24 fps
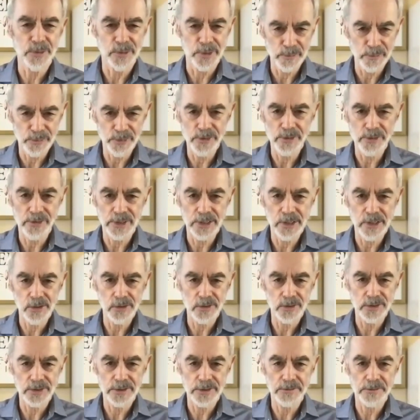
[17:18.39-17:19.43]
for improving
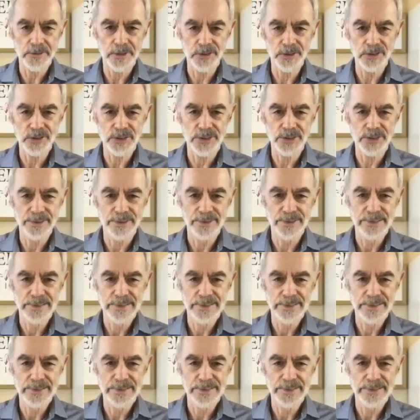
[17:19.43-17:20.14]
cognitive function?